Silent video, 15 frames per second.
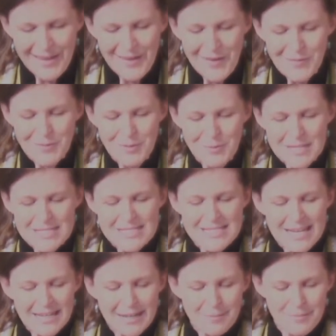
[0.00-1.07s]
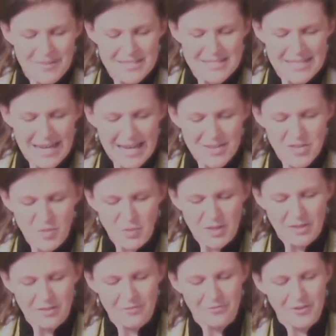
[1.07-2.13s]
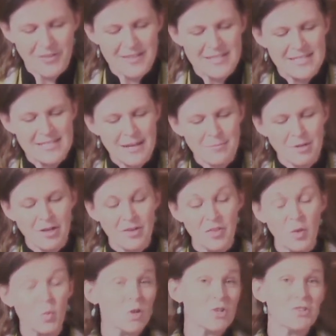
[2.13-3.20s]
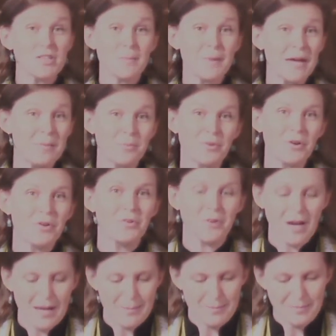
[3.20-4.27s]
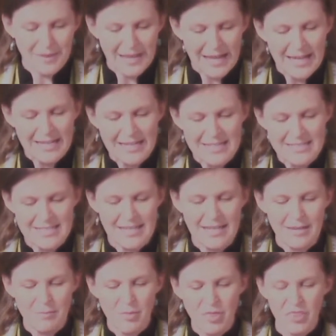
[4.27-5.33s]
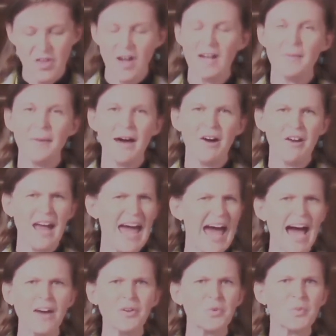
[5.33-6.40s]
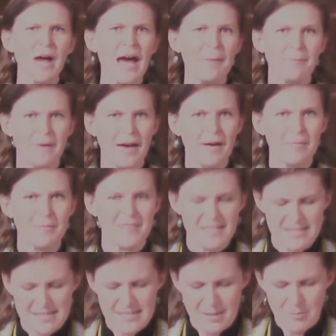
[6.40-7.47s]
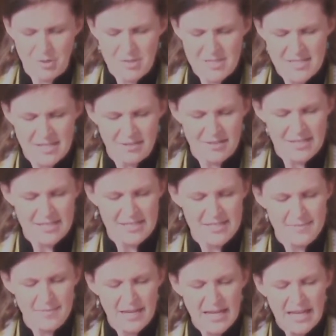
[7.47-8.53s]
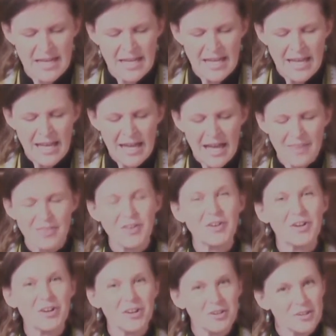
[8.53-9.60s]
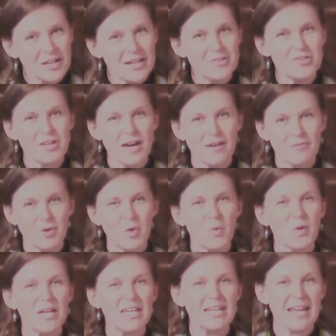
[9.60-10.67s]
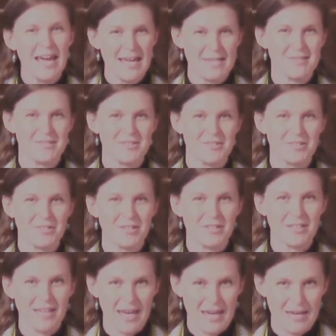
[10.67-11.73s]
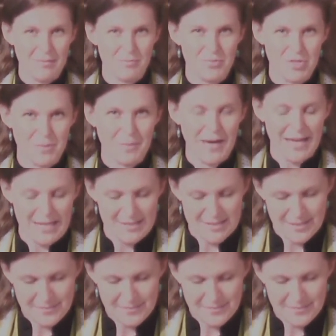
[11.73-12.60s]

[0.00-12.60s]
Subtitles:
When we set up the schedule for the summer, the worship and program planning team thought about how to wrap up this summer series. And the courage of Queen Esther came to mind.